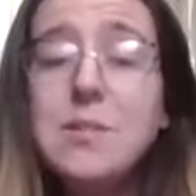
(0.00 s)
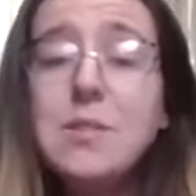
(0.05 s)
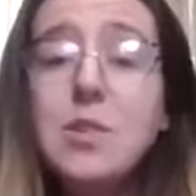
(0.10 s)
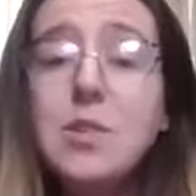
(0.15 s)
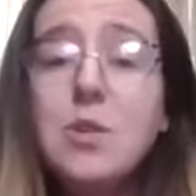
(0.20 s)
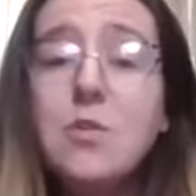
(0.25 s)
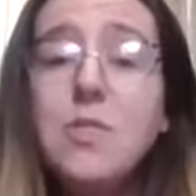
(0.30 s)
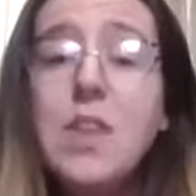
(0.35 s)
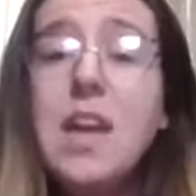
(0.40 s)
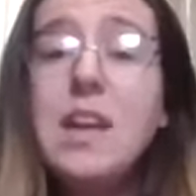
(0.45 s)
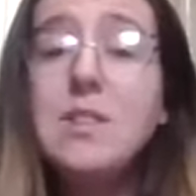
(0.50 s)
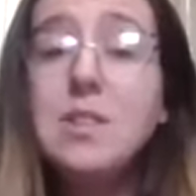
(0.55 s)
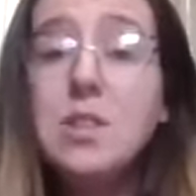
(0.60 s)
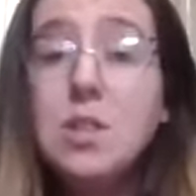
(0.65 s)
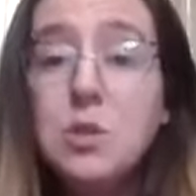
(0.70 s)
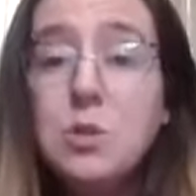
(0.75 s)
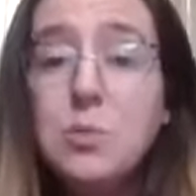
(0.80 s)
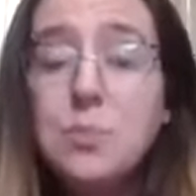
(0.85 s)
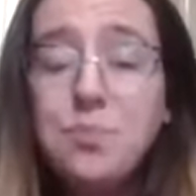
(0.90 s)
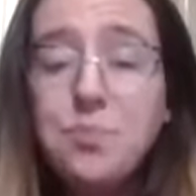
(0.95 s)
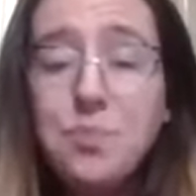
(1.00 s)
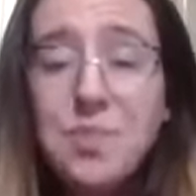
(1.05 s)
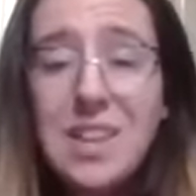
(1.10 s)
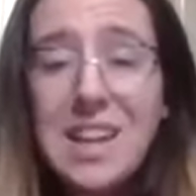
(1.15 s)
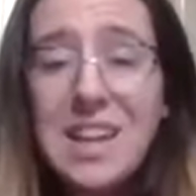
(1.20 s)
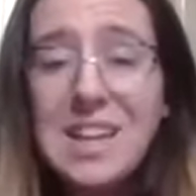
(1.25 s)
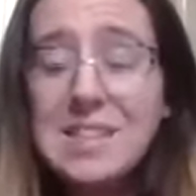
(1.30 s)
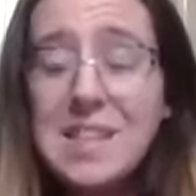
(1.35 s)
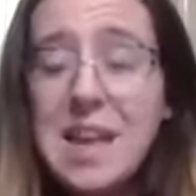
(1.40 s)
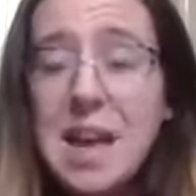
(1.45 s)
So if that is you,
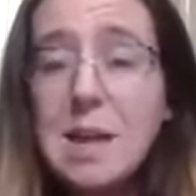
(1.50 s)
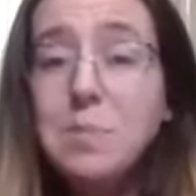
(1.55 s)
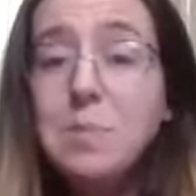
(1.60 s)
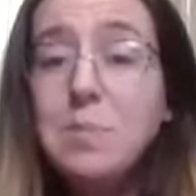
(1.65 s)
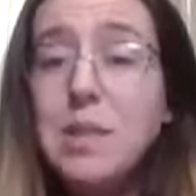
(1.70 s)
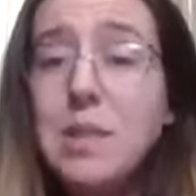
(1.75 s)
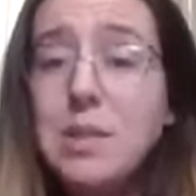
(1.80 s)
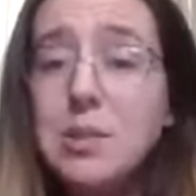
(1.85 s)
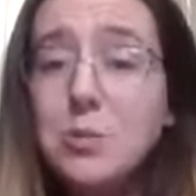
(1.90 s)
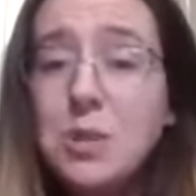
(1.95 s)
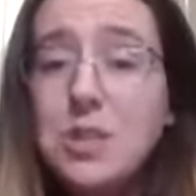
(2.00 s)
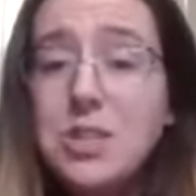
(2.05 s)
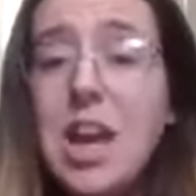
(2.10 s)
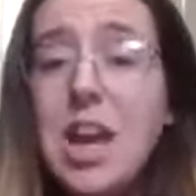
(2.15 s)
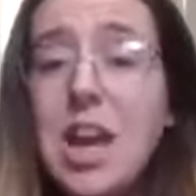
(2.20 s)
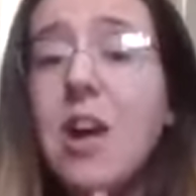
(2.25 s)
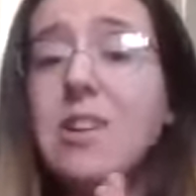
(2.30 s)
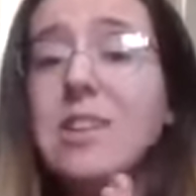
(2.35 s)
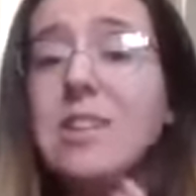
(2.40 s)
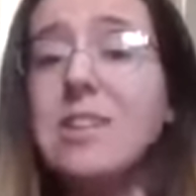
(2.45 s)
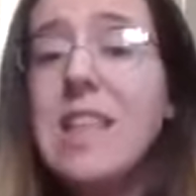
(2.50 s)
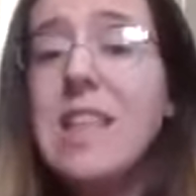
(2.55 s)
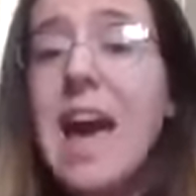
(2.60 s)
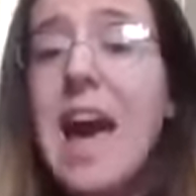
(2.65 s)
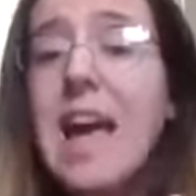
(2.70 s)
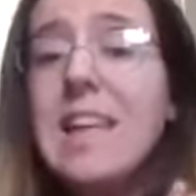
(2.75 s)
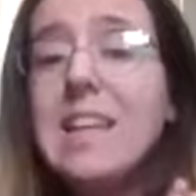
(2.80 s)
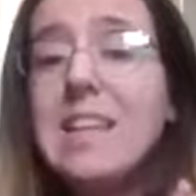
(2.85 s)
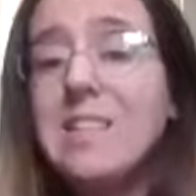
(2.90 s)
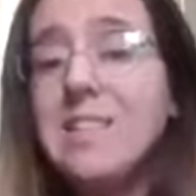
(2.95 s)
like I said, please reach out, because
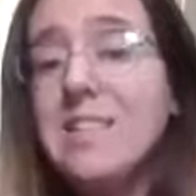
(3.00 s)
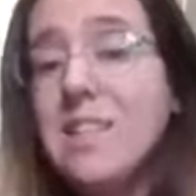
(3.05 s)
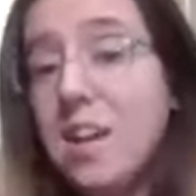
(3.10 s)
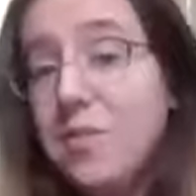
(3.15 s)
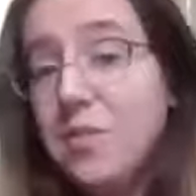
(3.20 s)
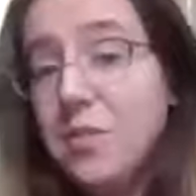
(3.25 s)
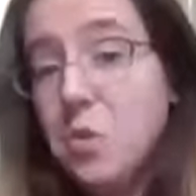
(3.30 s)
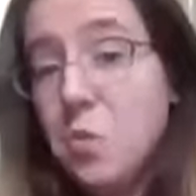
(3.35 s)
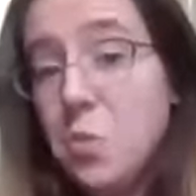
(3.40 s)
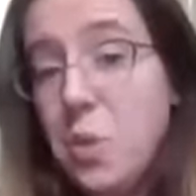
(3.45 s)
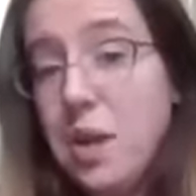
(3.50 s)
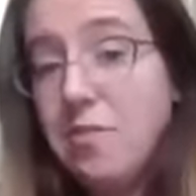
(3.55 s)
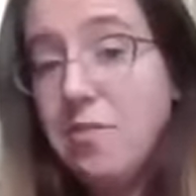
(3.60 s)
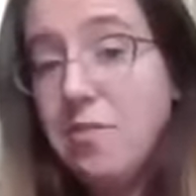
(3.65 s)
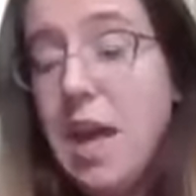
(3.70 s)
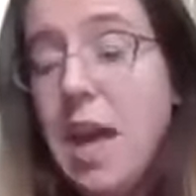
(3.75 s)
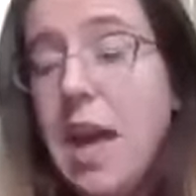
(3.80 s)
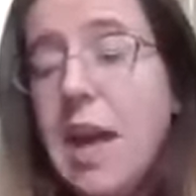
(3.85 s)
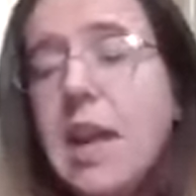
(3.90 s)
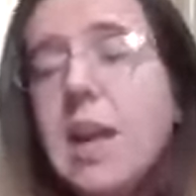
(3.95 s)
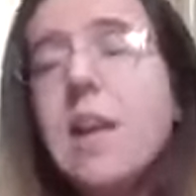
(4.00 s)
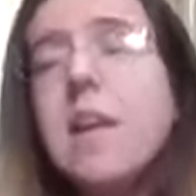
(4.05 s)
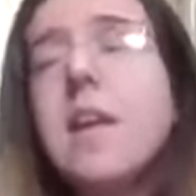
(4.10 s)
that in itself is a red flag.